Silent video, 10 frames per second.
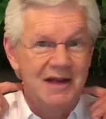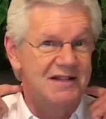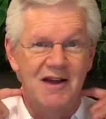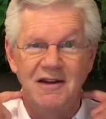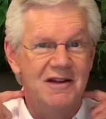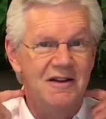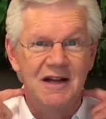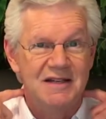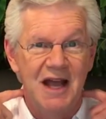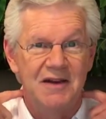It's not here,
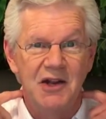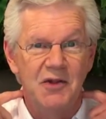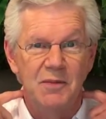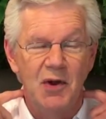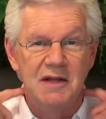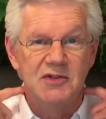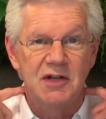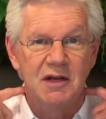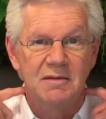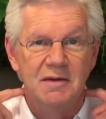down here in the brainstem.